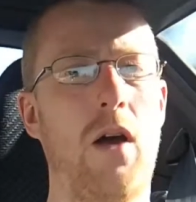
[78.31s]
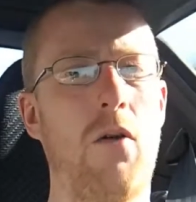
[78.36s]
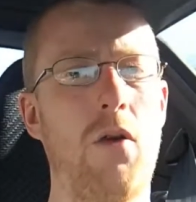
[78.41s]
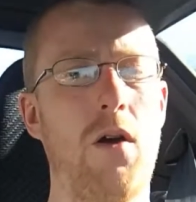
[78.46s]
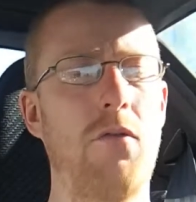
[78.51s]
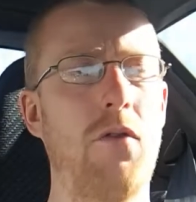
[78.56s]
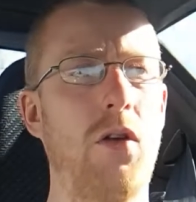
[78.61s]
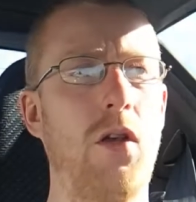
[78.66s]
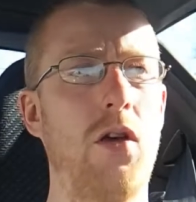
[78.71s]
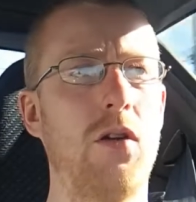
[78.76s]

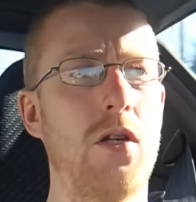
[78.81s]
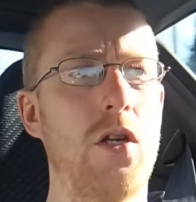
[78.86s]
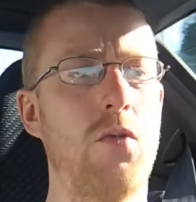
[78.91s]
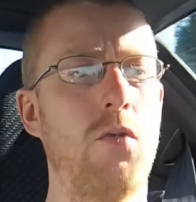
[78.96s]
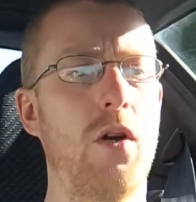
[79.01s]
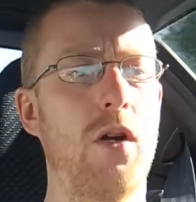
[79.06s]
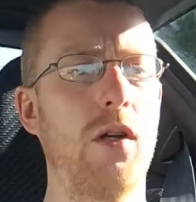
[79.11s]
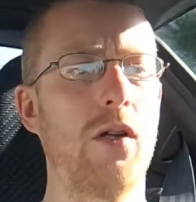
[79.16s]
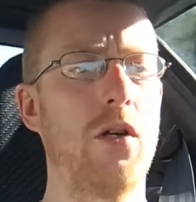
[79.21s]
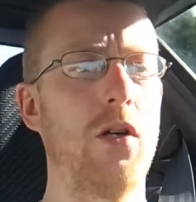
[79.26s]
however long
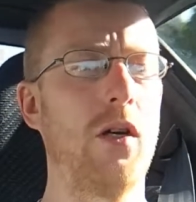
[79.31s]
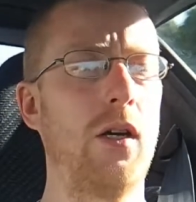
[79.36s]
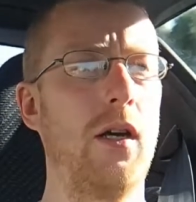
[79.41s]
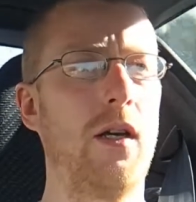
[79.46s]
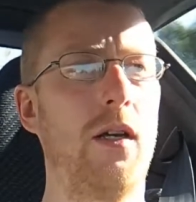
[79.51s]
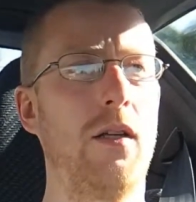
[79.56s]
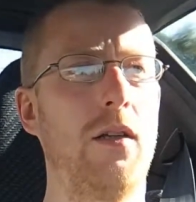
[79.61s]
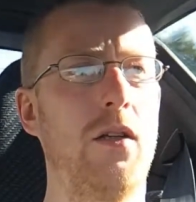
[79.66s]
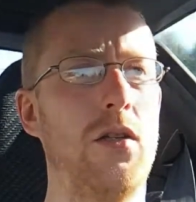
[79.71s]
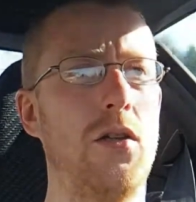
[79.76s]
you want to
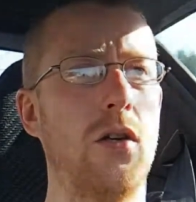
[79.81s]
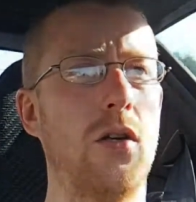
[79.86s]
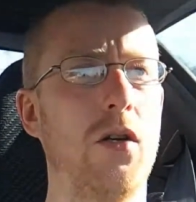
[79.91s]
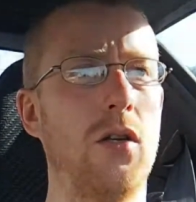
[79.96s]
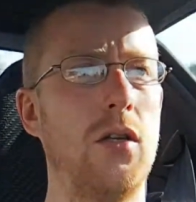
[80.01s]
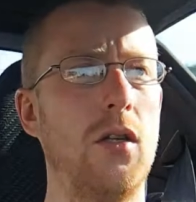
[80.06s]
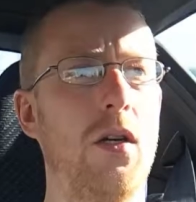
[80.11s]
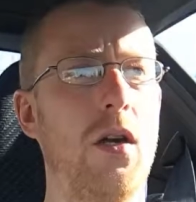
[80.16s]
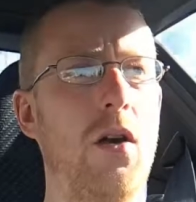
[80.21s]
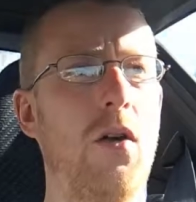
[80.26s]
cook it, and then you're
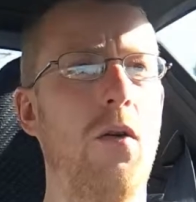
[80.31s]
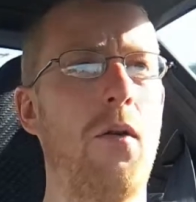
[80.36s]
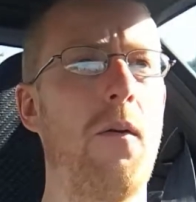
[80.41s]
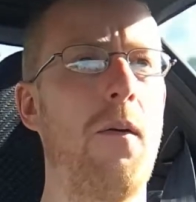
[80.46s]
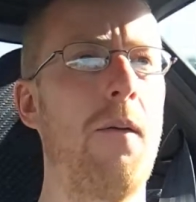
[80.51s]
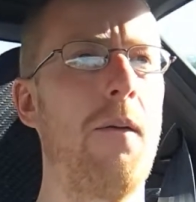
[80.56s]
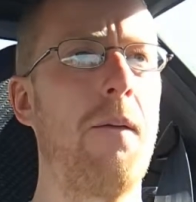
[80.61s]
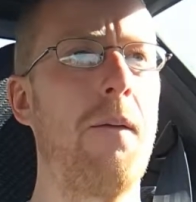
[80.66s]
good to go.